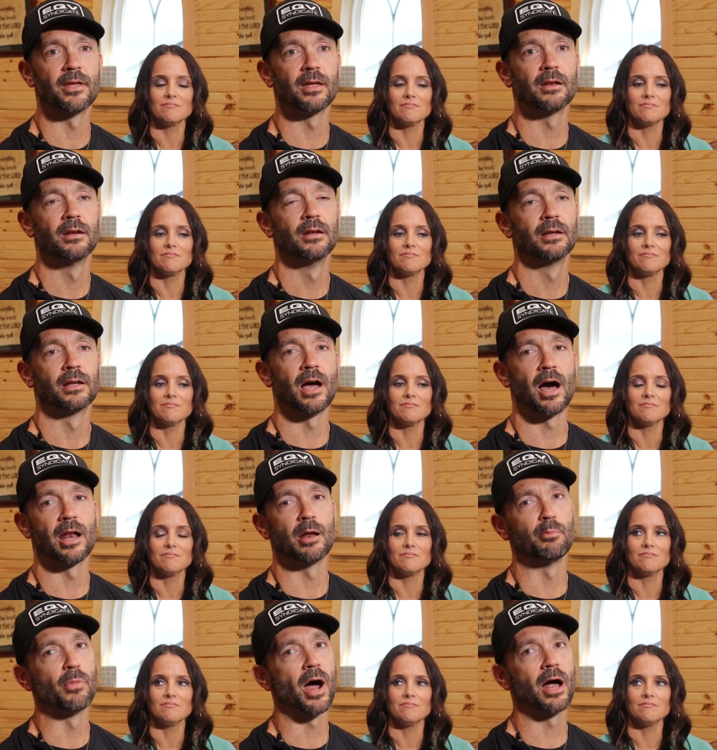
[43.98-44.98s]
Speaker 1: that God
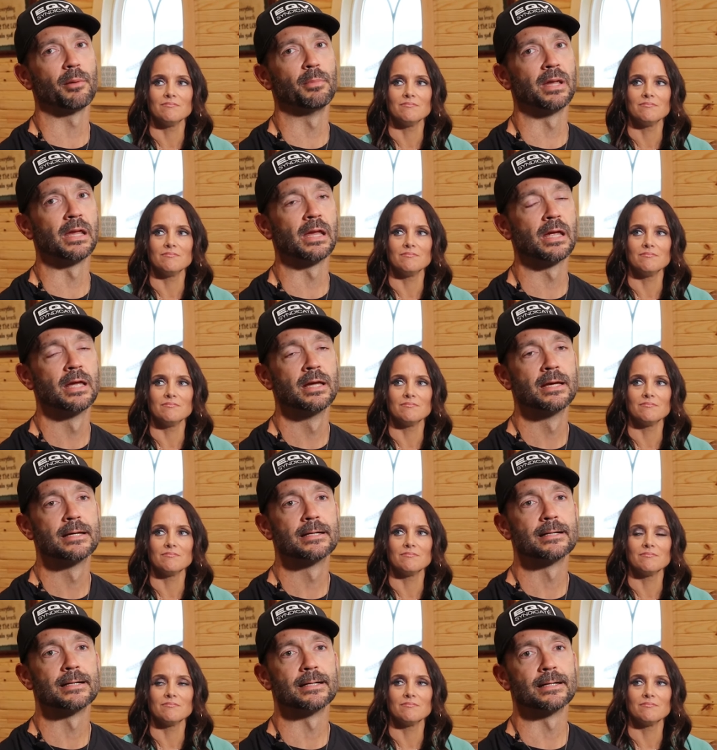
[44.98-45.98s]
had brought me.
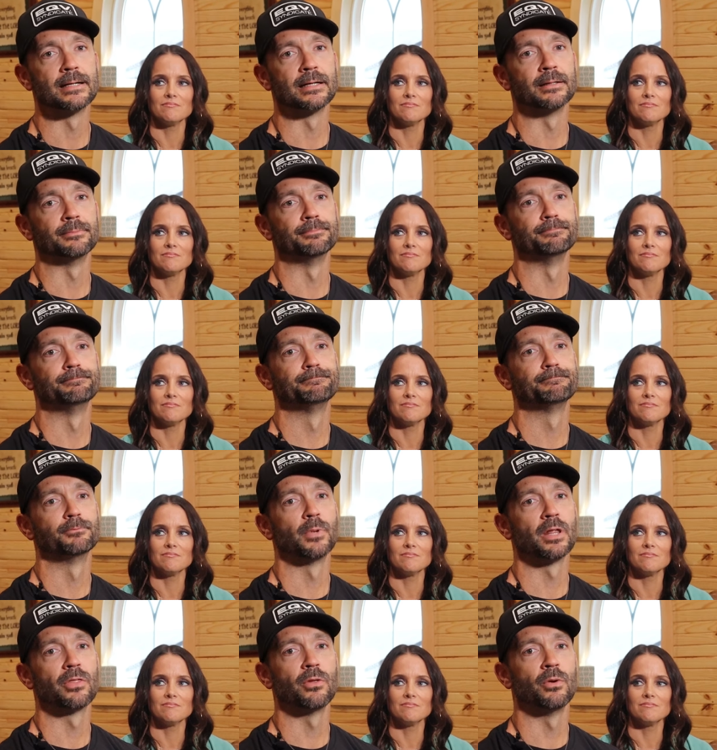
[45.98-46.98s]
Um,
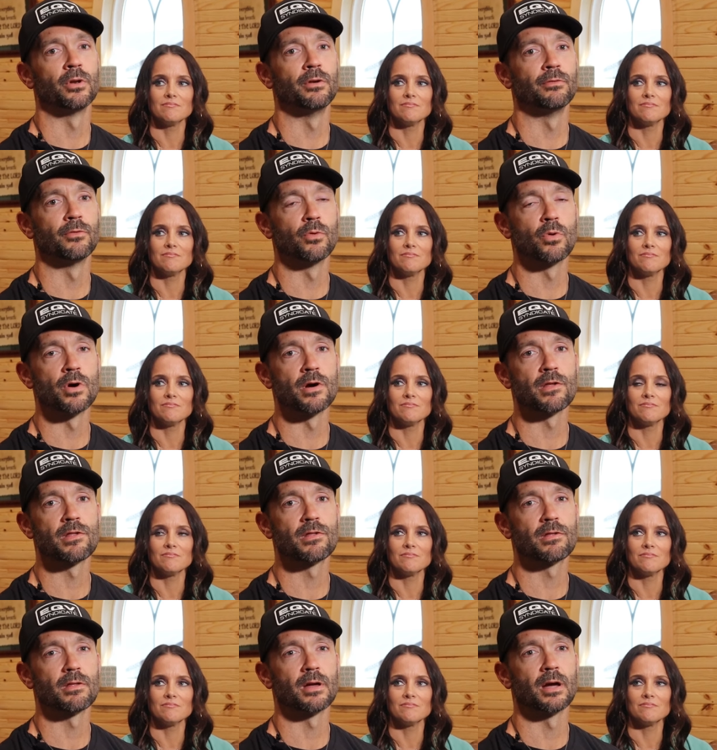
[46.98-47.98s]
went through a
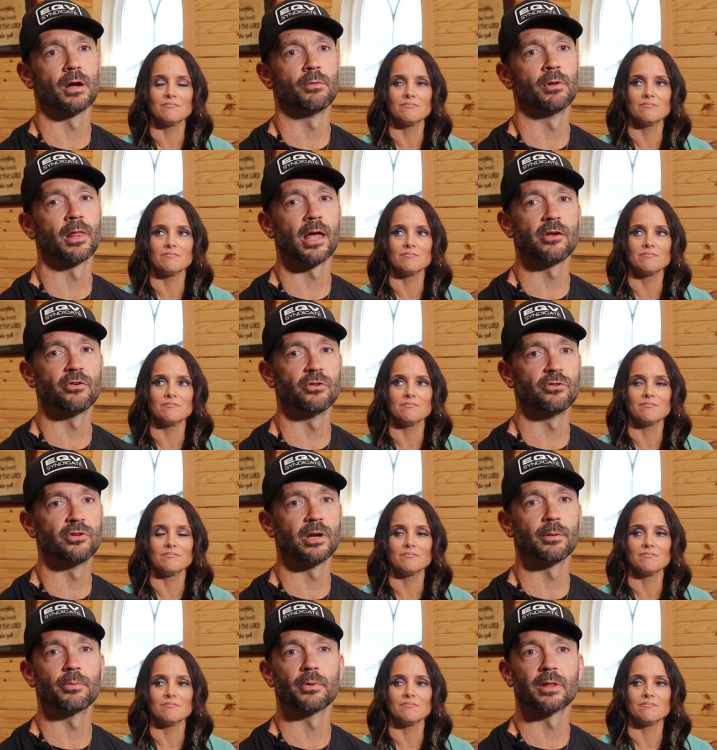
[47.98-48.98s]
divorce,
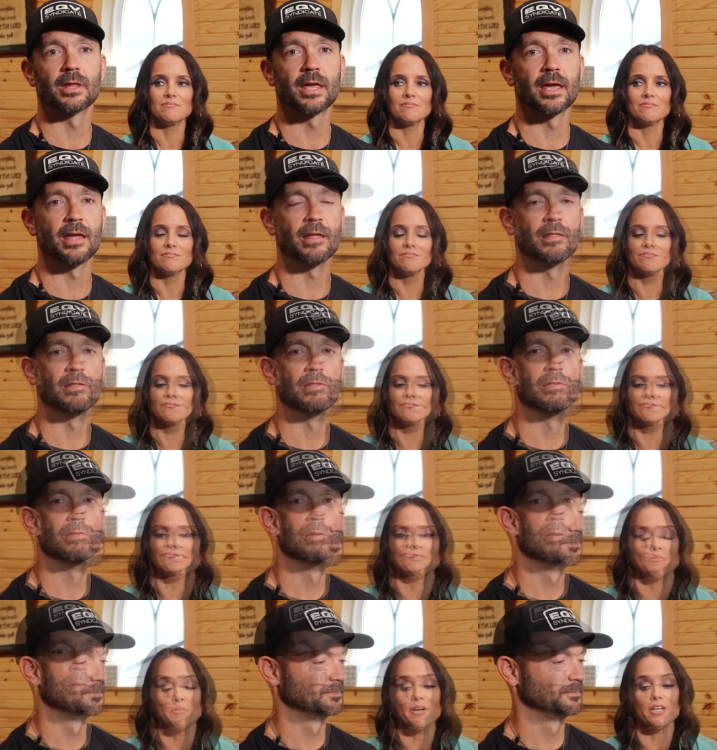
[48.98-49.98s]
relationship with
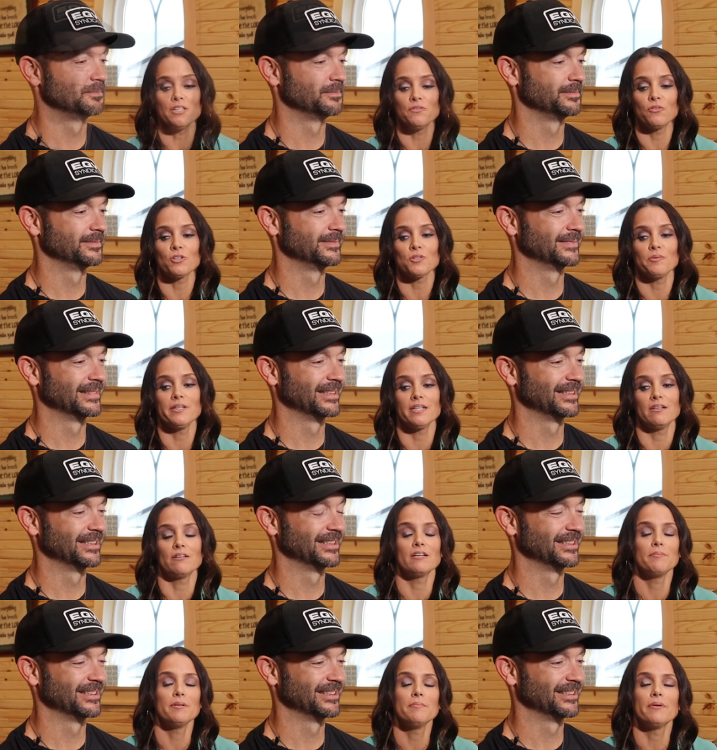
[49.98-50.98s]
kids.
Speaker 2: When we got divorced, we had
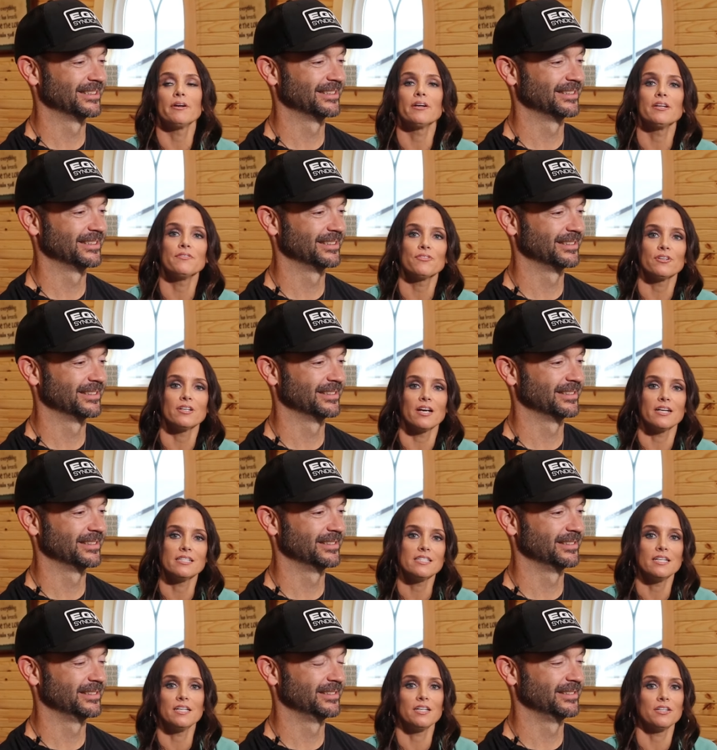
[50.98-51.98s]
already been married for
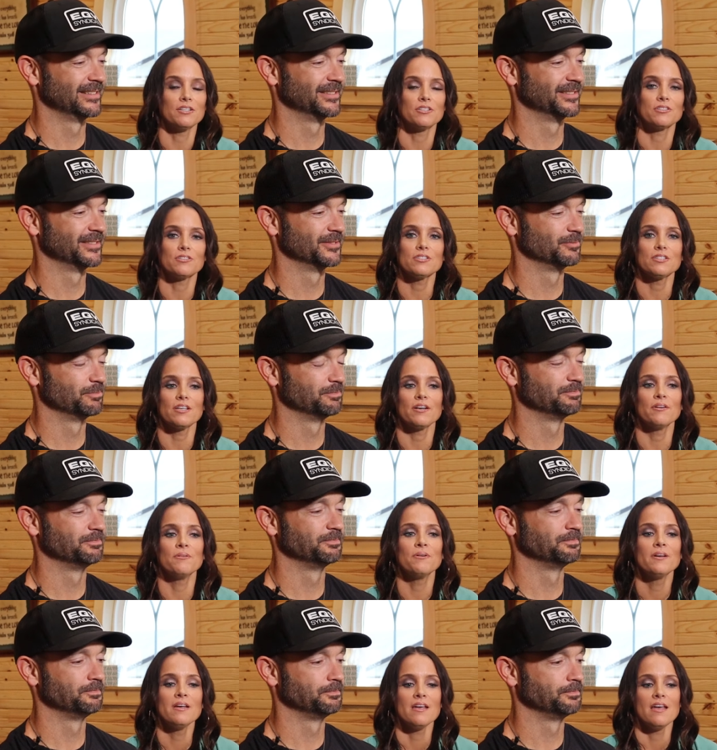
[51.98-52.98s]
19 years.
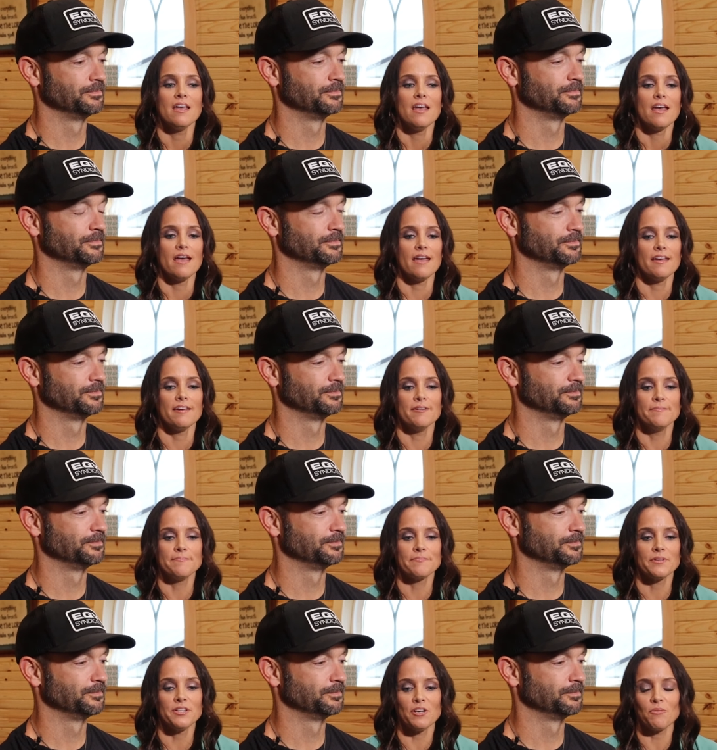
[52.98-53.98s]
So,
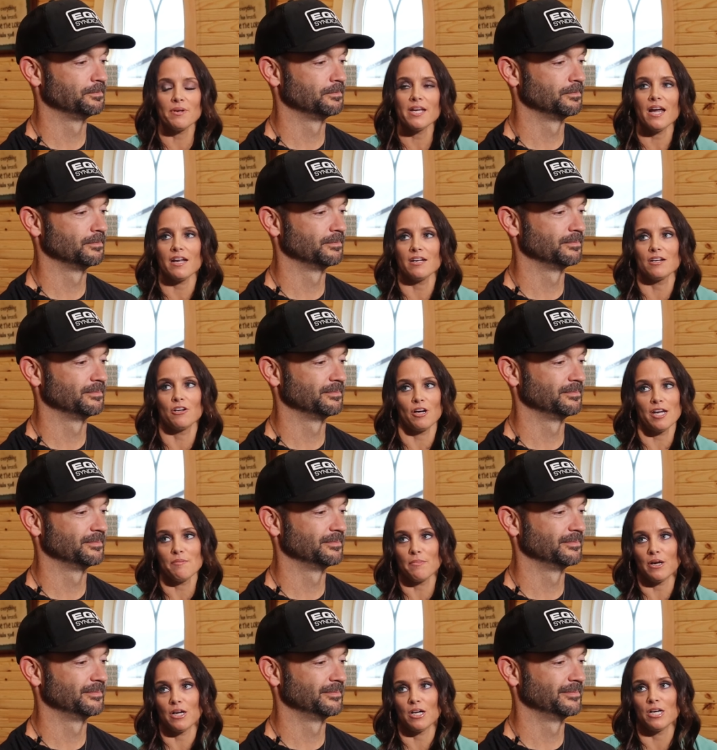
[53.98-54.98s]
um, you know, we had a
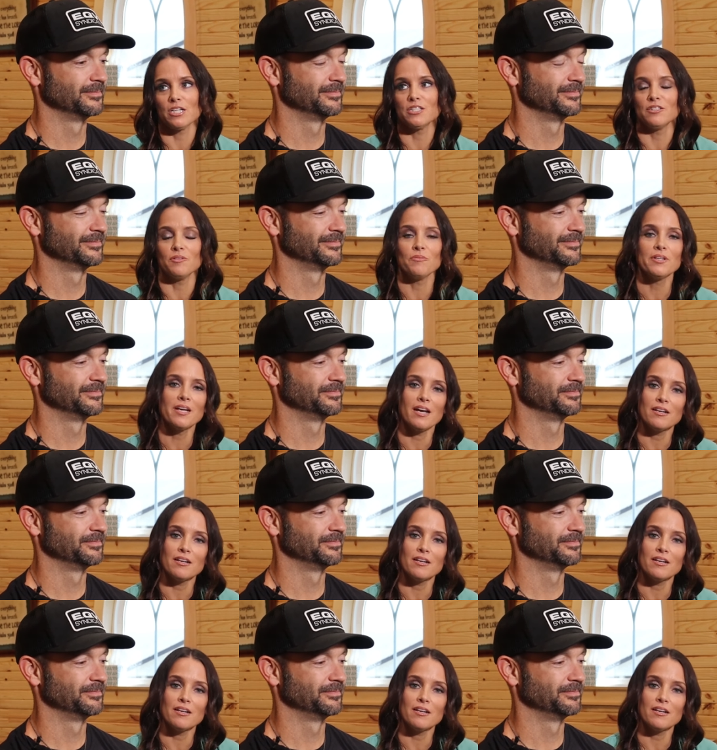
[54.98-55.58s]
great marriage and then we